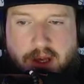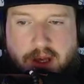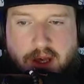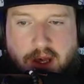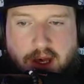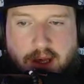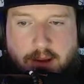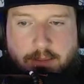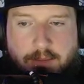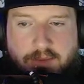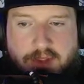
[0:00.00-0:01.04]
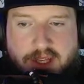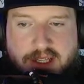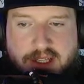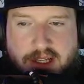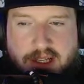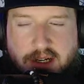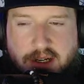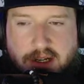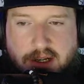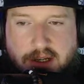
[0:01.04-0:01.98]
Um, this is a
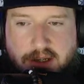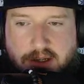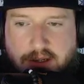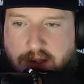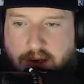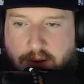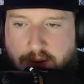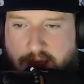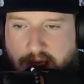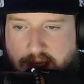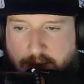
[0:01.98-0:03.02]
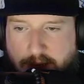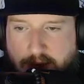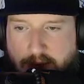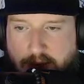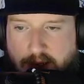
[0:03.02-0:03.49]
little. Oh, okay, there we go.